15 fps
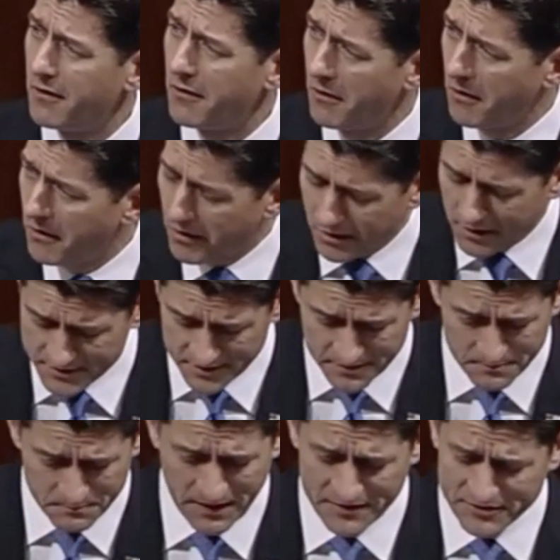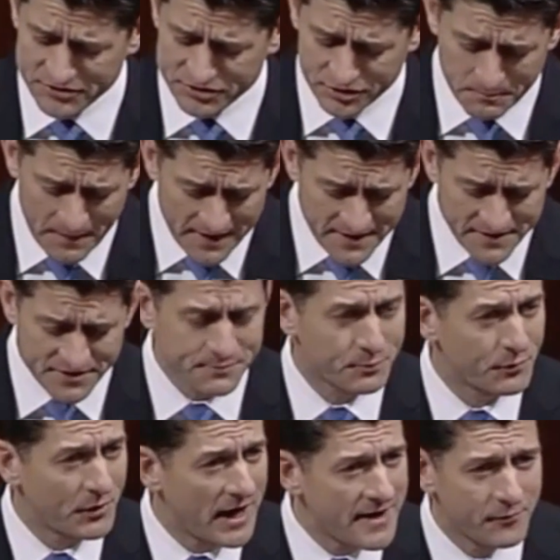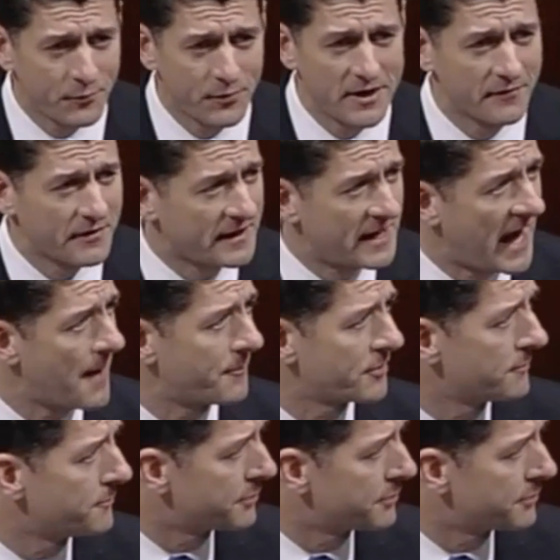awed by the tremendous bravery of the Capitol